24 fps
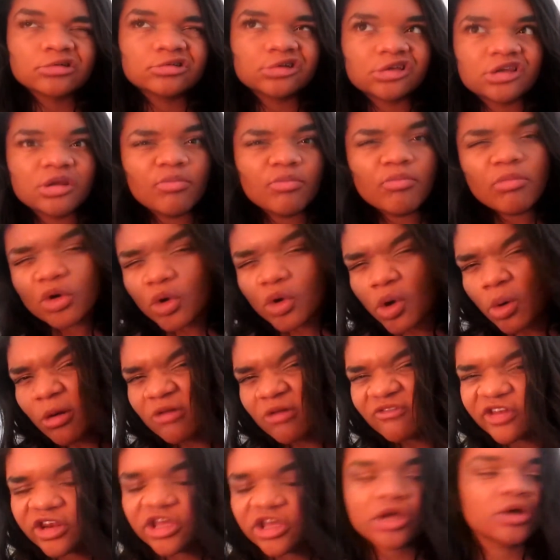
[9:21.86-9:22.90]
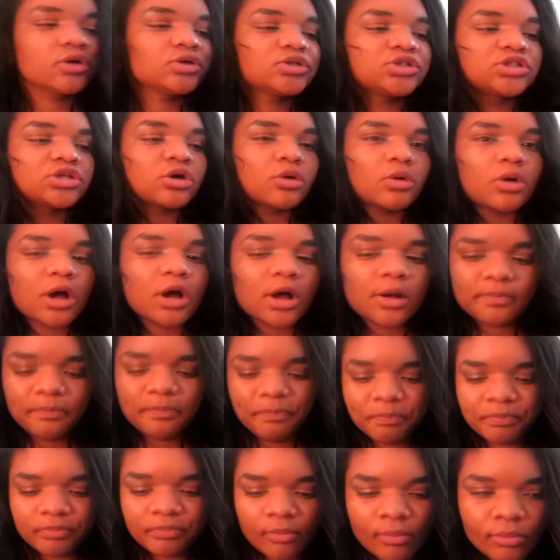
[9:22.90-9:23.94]
in the middle of my video, so
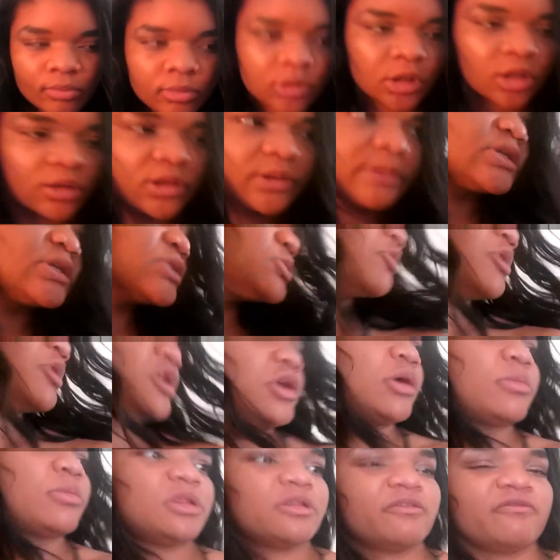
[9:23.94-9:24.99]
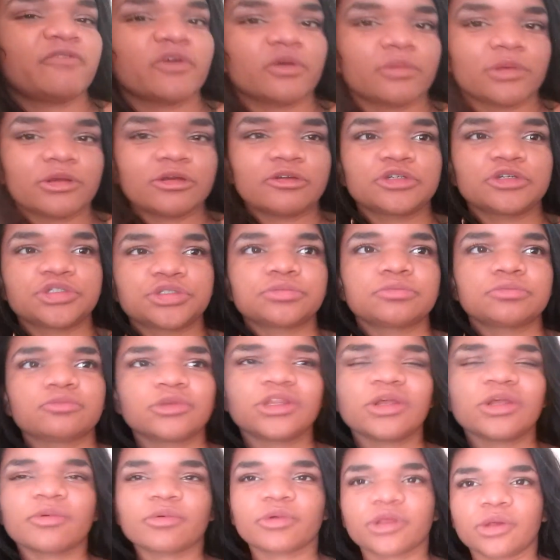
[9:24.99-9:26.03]
um, they were just waiting on me to finish. Well,
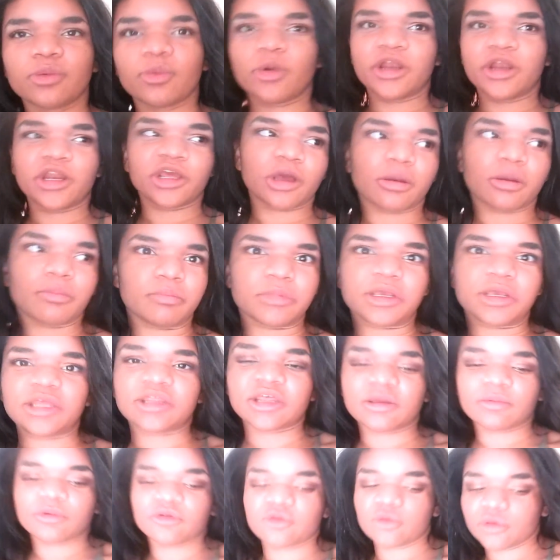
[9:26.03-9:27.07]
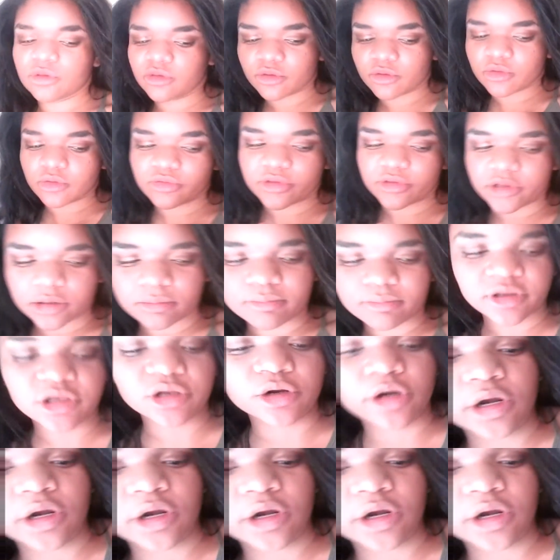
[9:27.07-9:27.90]
they weren't really waiting on me. They were doing their own thing, but you